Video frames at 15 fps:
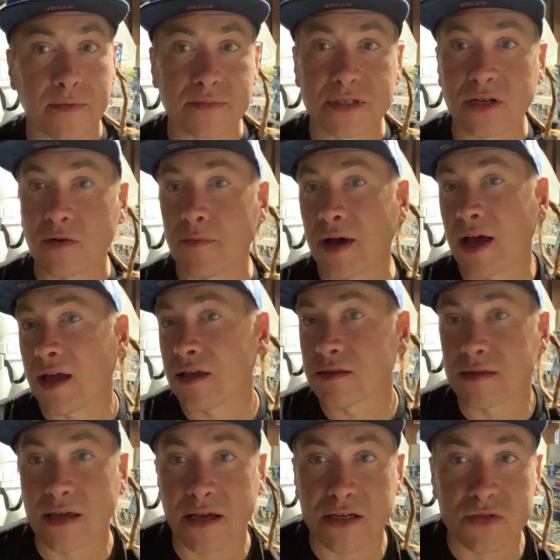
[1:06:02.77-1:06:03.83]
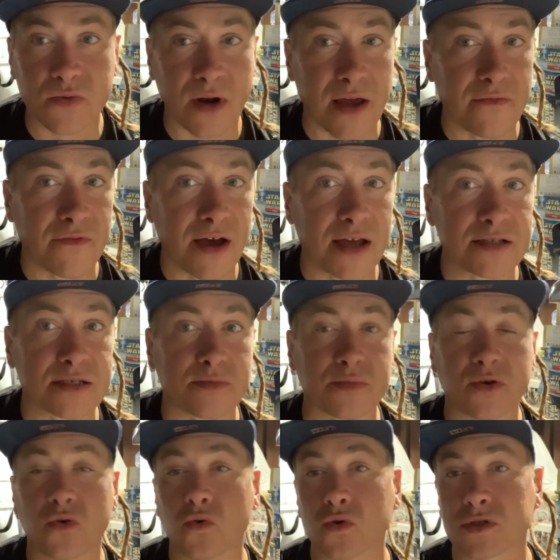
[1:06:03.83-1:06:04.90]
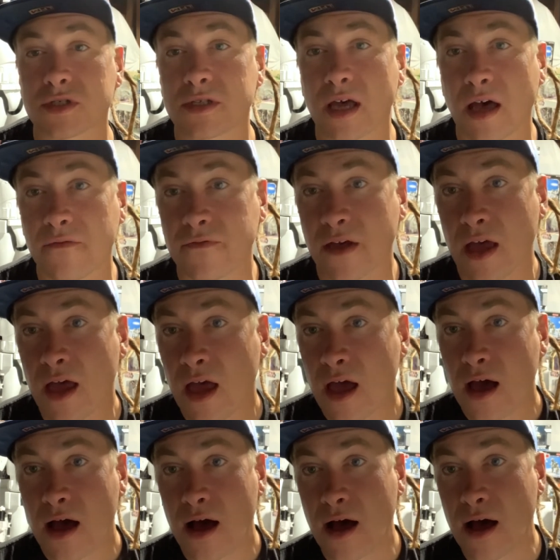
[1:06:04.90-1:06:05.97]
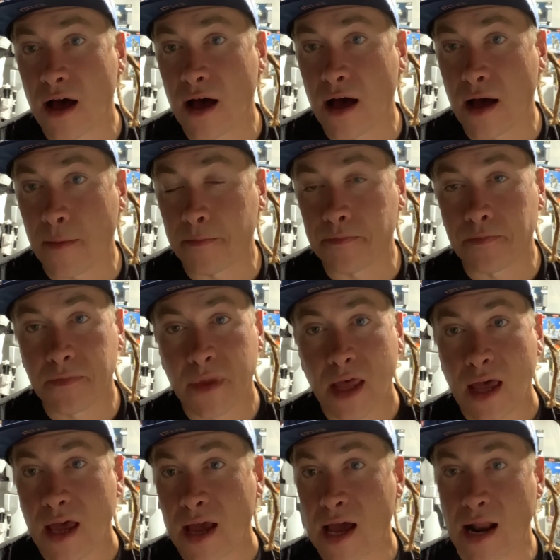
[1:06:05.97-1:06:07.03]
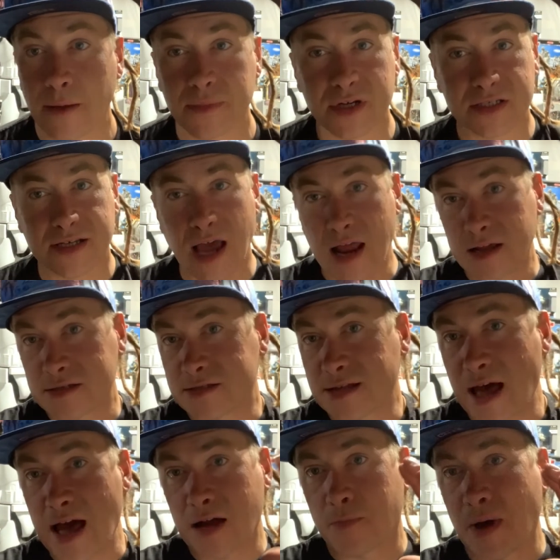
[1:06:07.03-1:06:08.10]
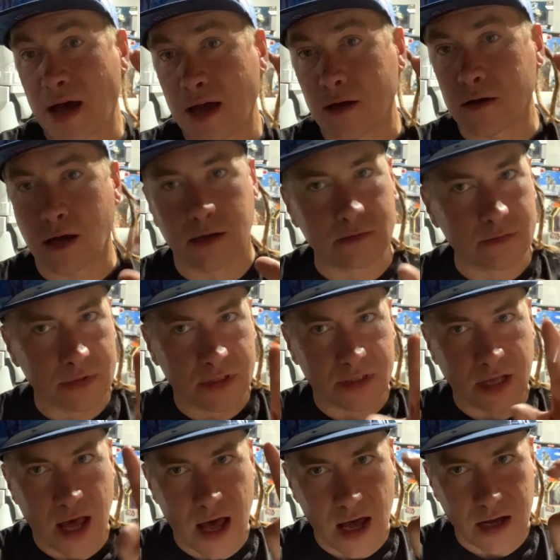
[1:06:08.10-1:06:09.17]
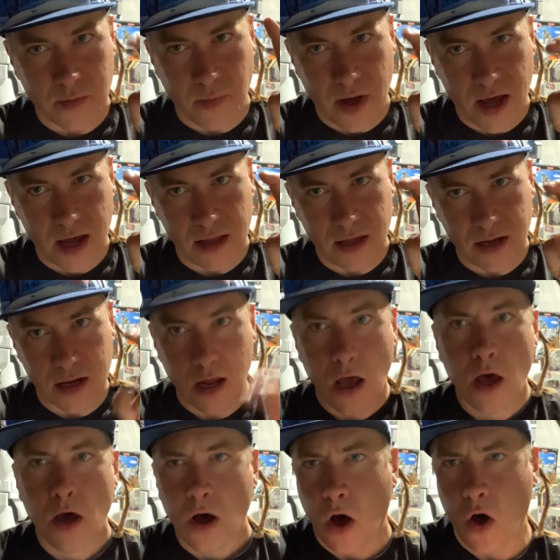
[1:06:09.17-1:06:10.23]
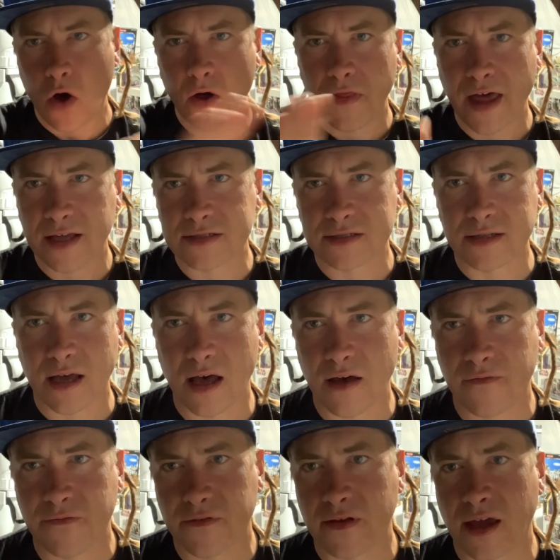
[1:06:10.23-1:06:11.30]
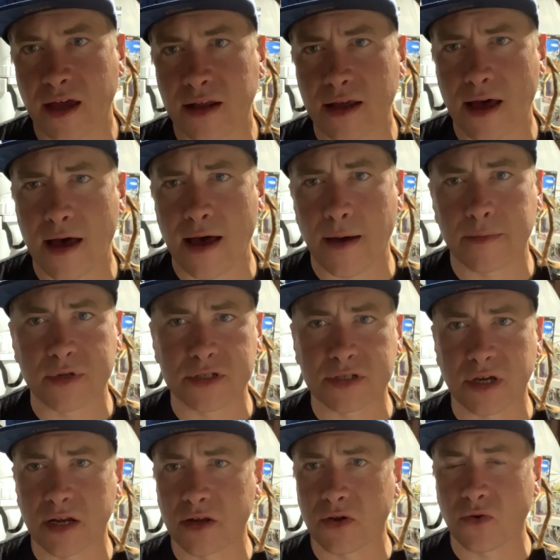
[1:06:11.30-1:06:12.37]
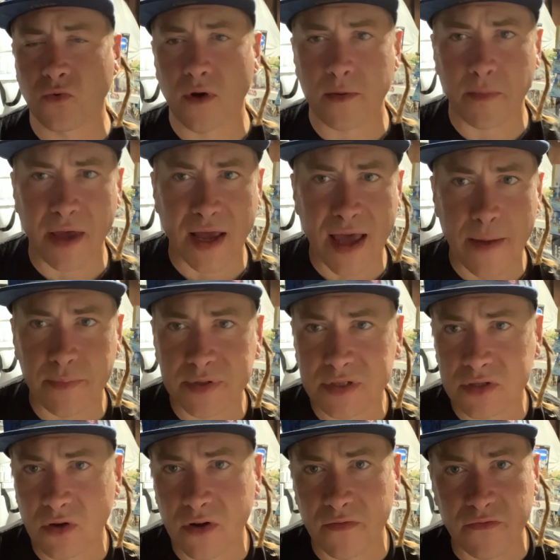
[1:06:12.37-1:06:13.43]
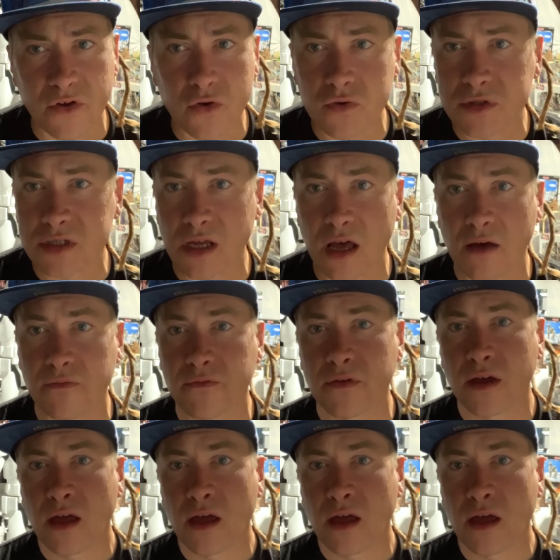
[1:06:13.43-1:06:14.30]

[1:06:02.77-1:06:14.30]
still buying things when I find some cool stuff. And I'm just kind of stockpiling all that stuff. And I'm just going to do one big episode of new stuff.